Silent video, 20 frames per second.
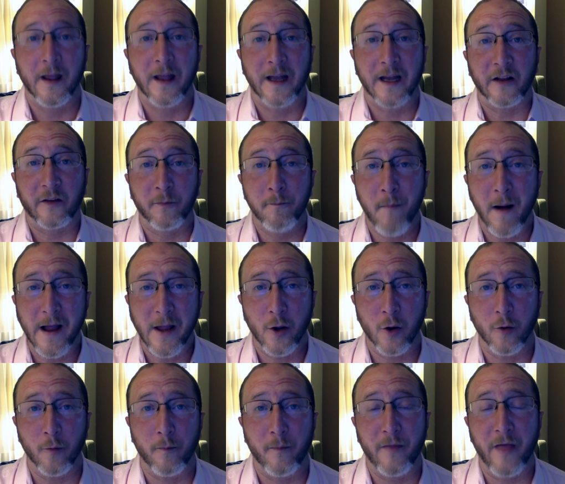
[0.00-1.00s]
and it's my
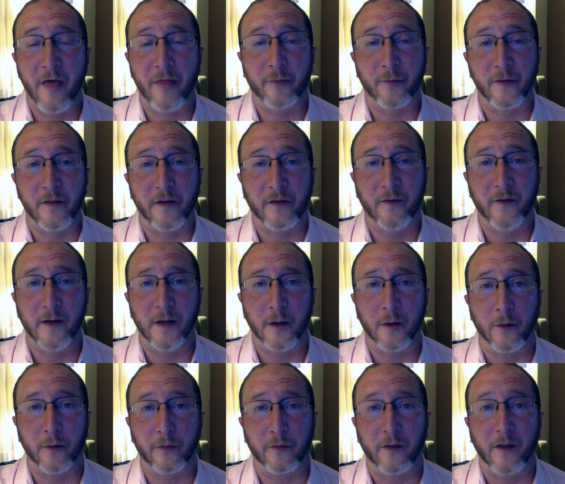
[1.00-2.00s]
hope that through these
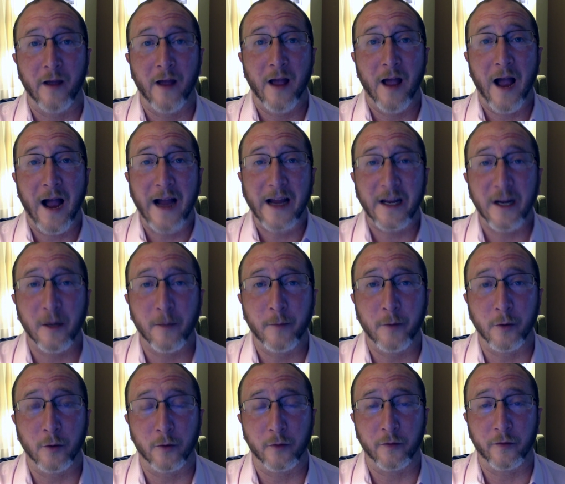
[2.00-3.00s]
videos, I can help
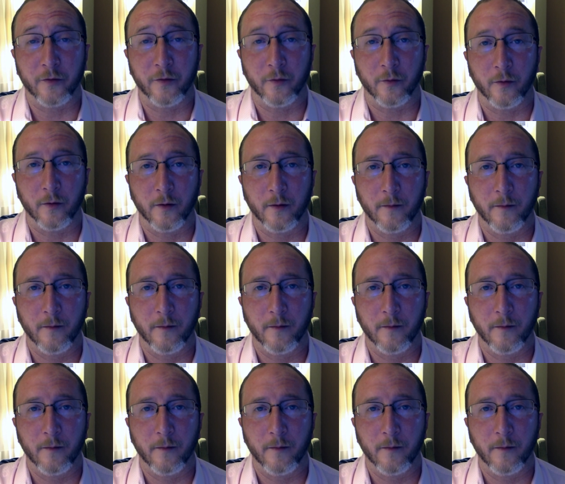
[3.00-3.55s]
you learn too.